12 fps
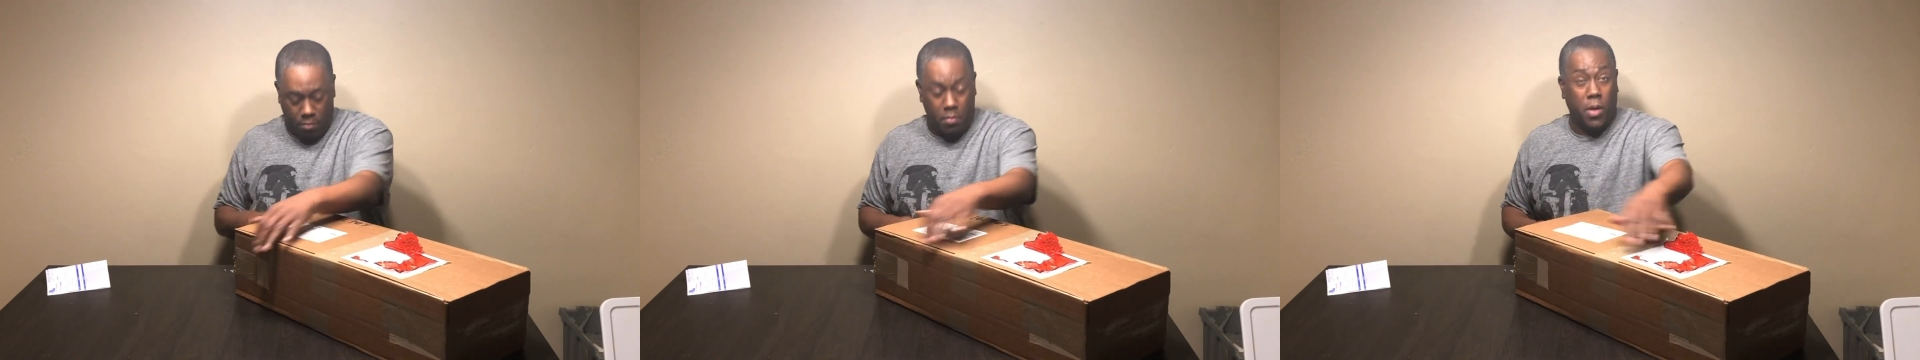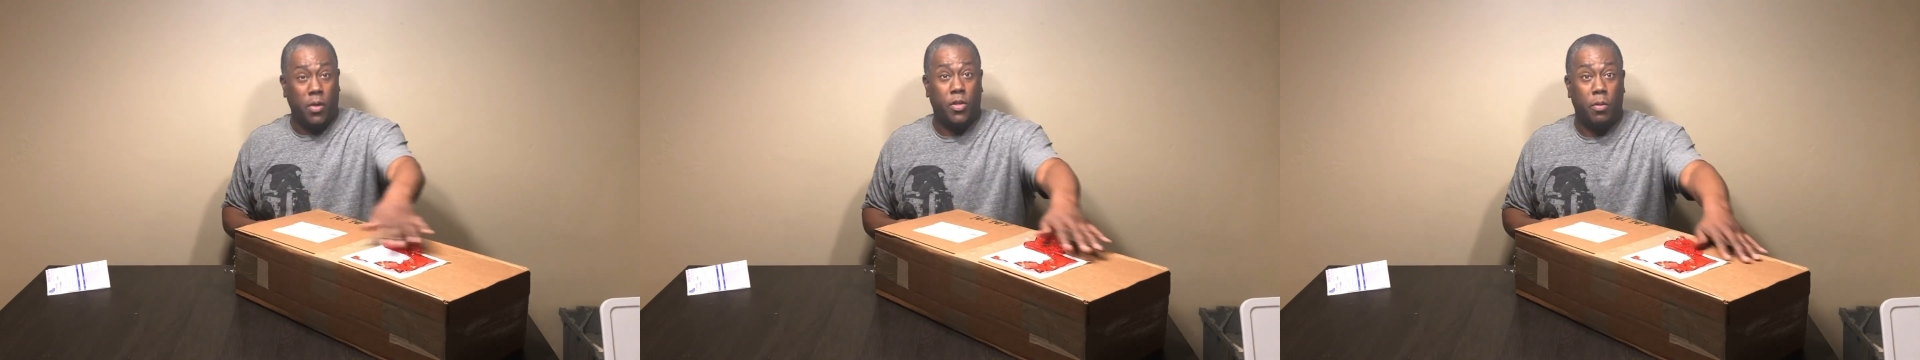
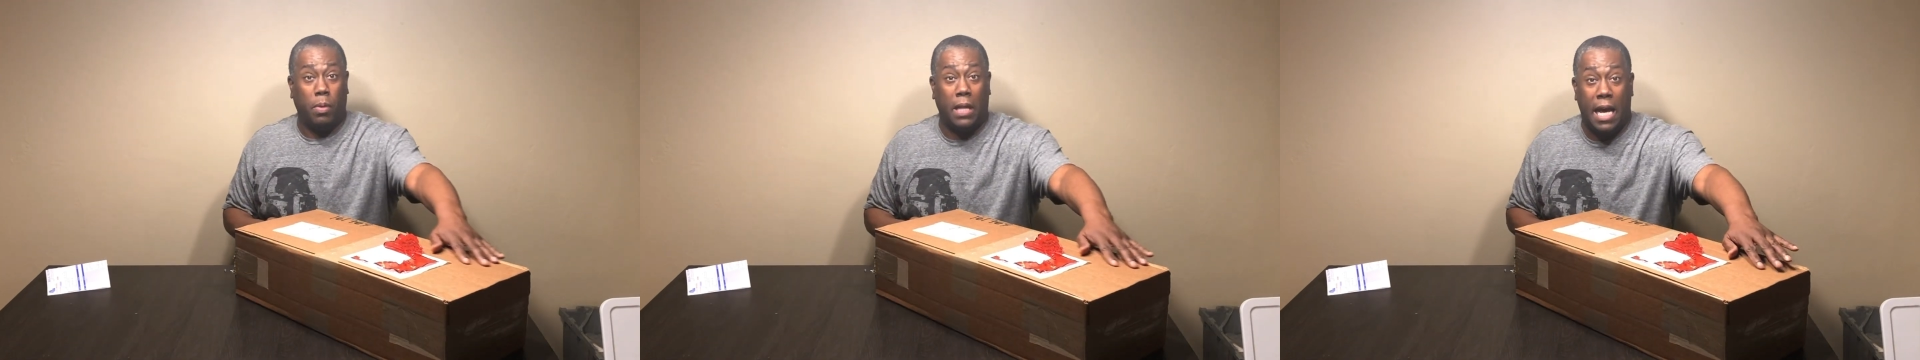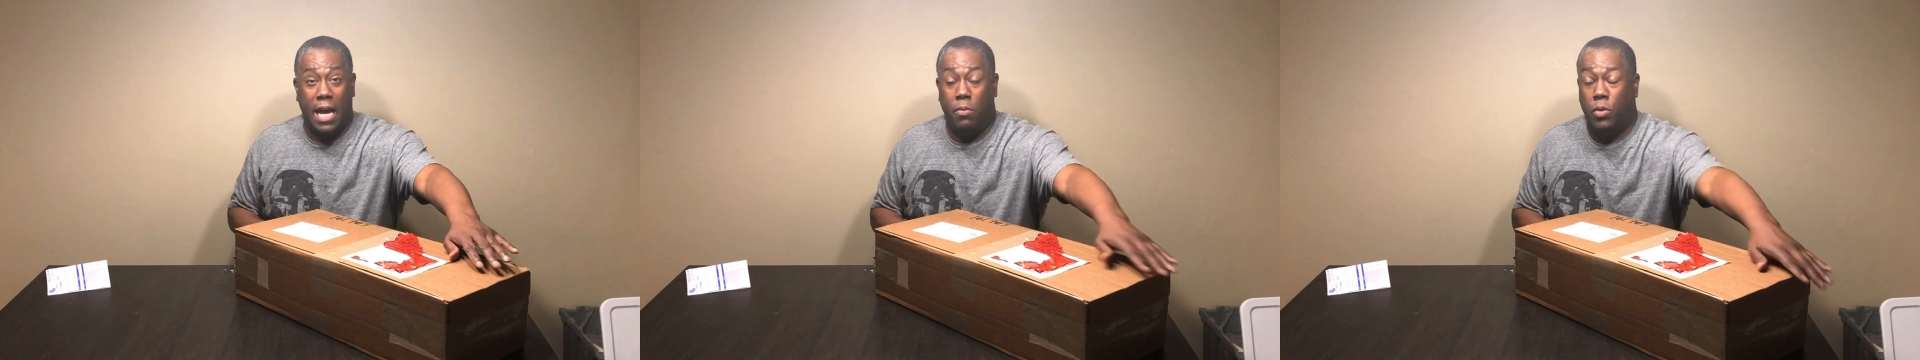Mills
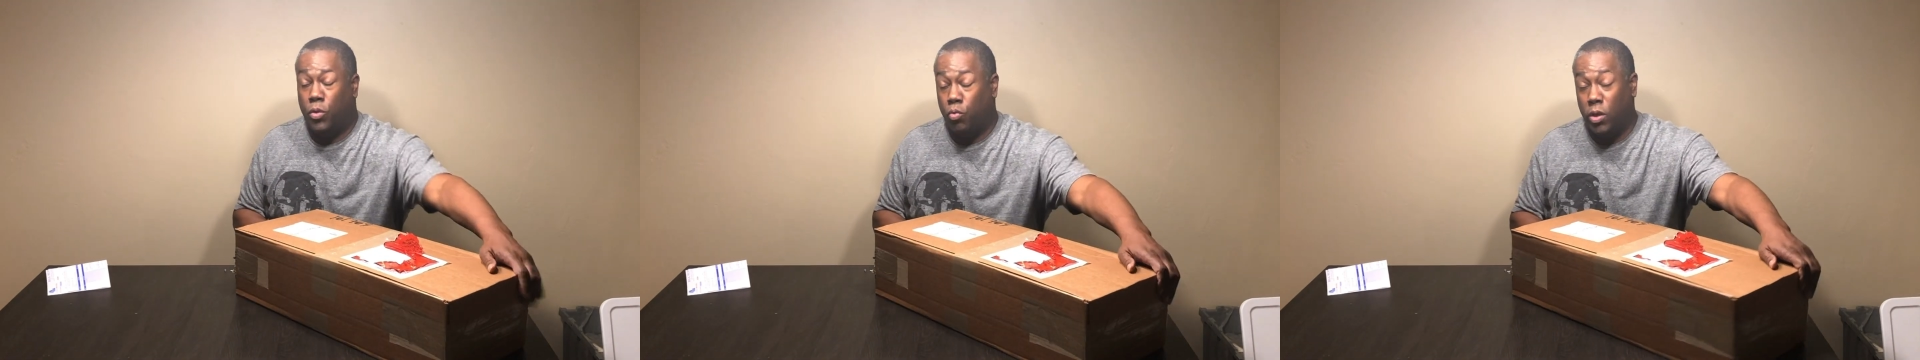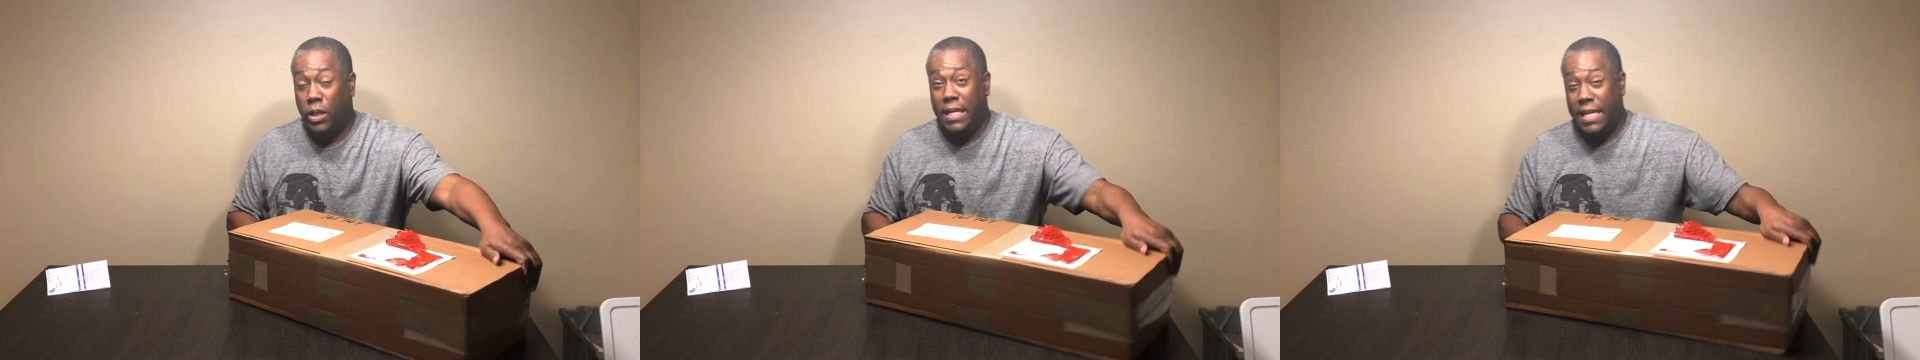Supply was
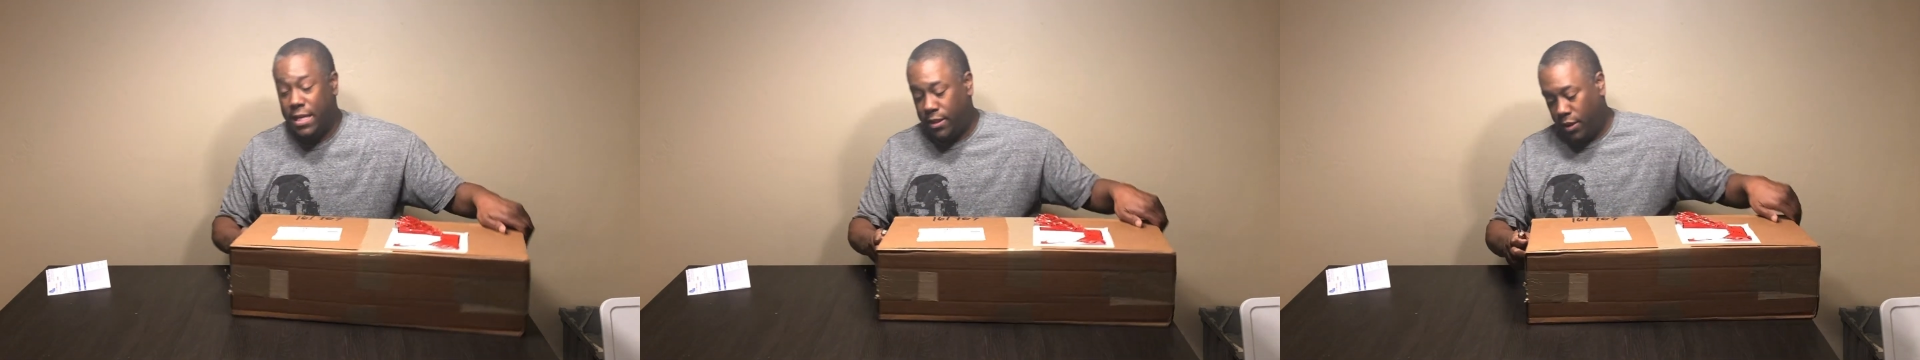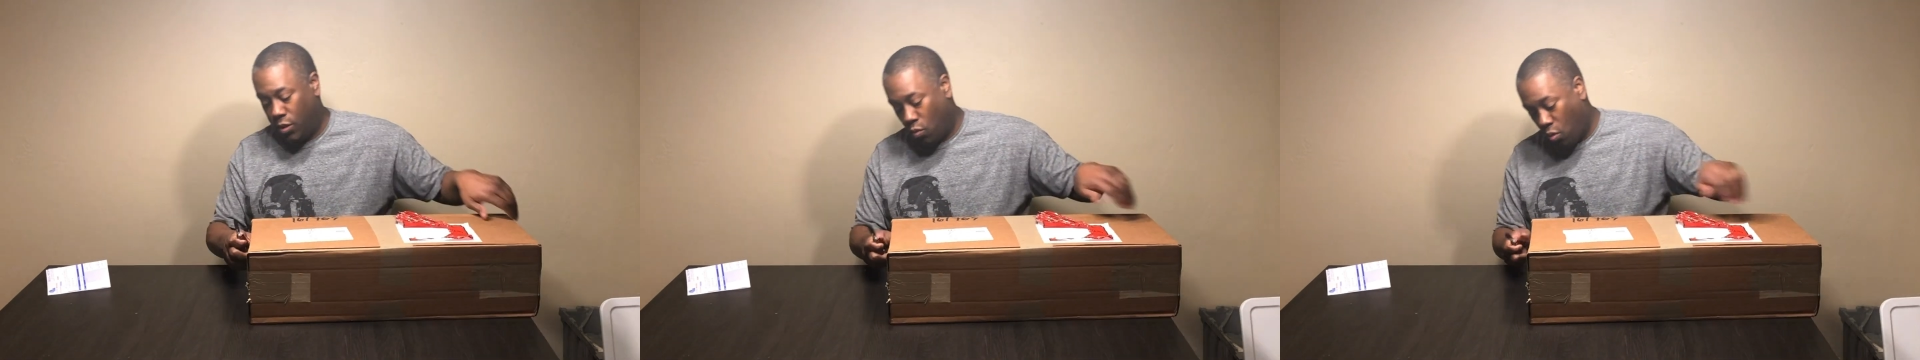really easy
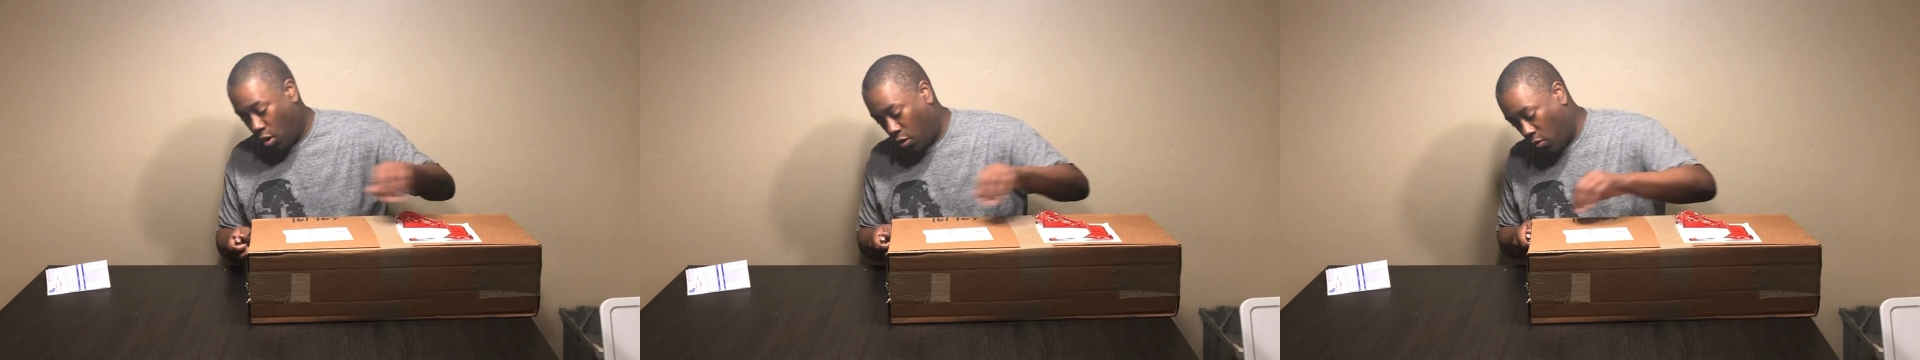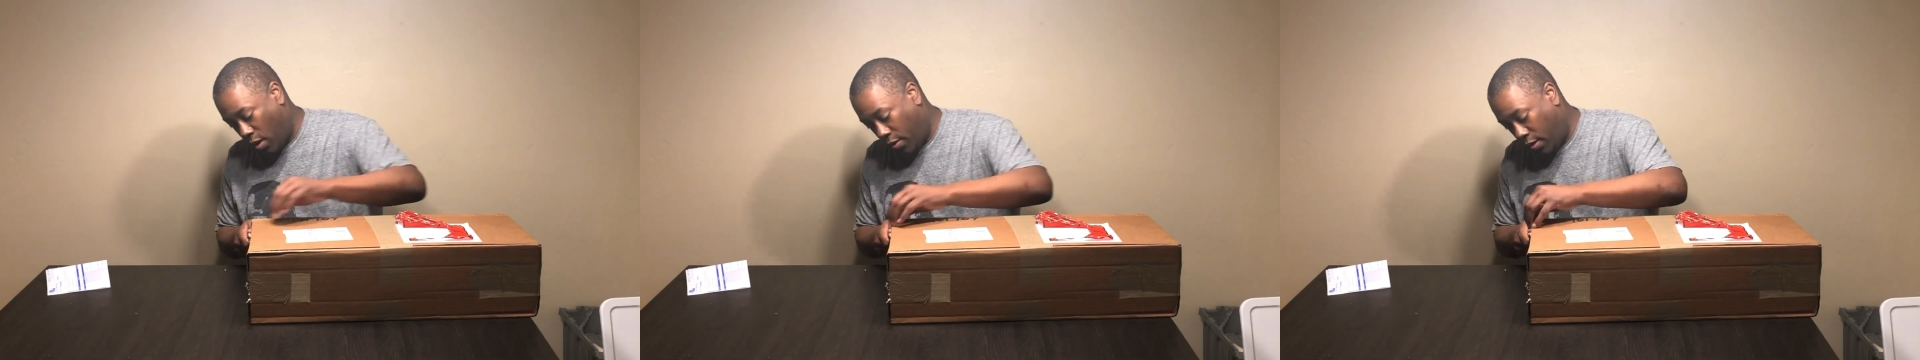to work
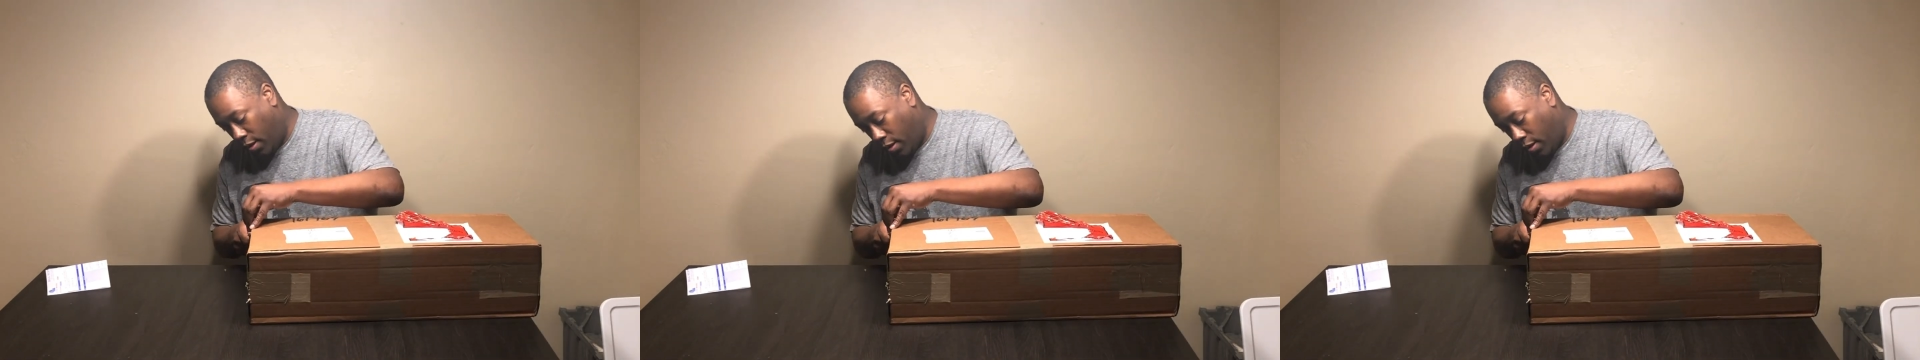with.